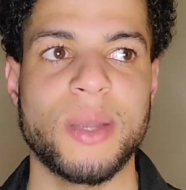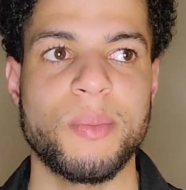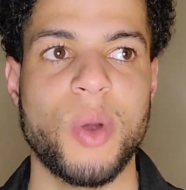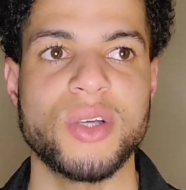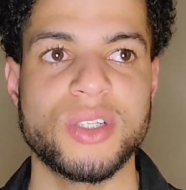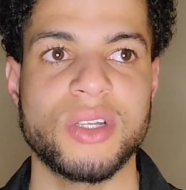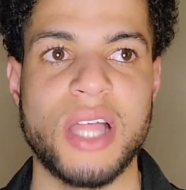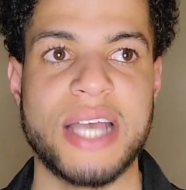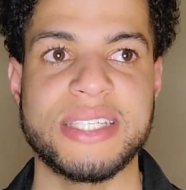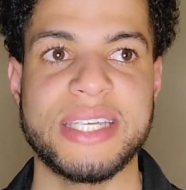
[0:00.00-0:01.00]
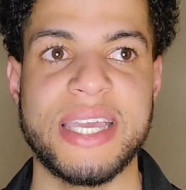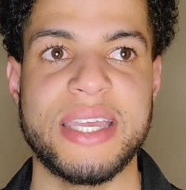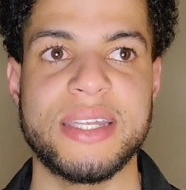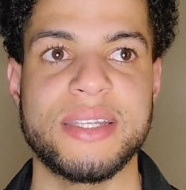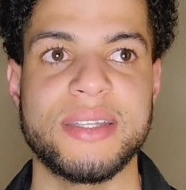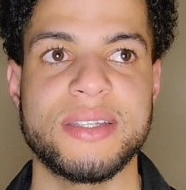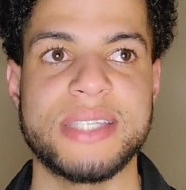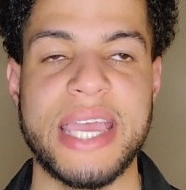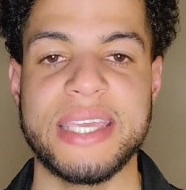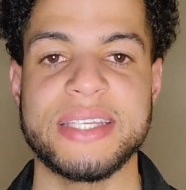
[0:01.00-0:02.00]
personalizing and
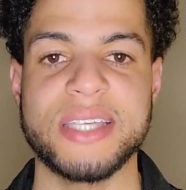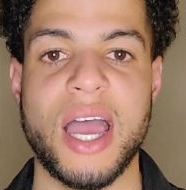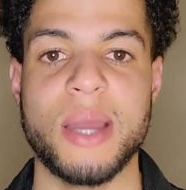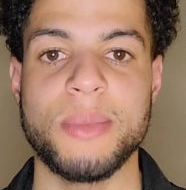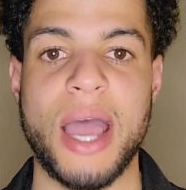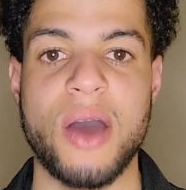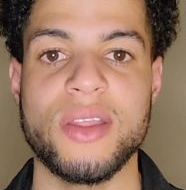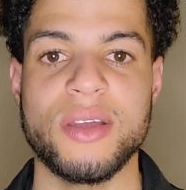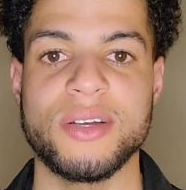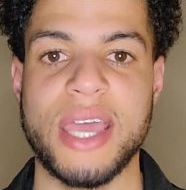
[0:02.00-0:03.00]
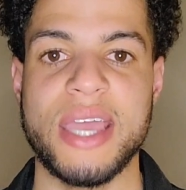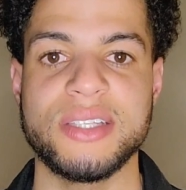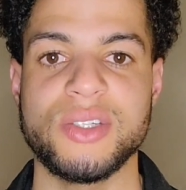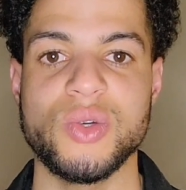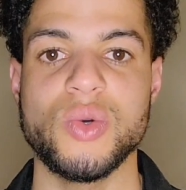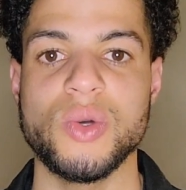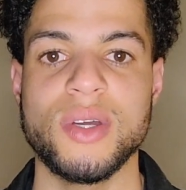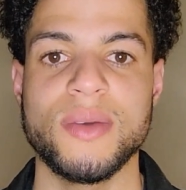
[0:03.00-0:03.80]
taking time out of their day to